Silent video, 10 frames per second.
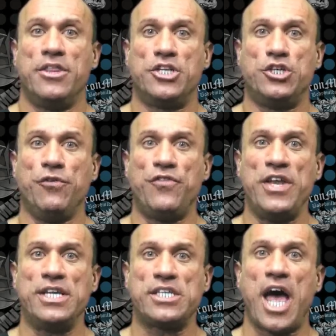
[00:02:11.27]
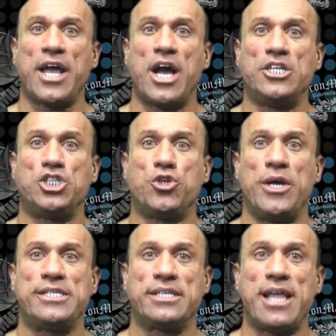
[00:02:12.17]
The two fitness icons
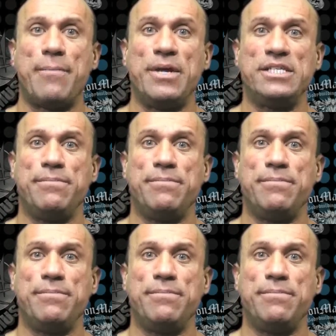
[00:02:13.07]
joined celebrities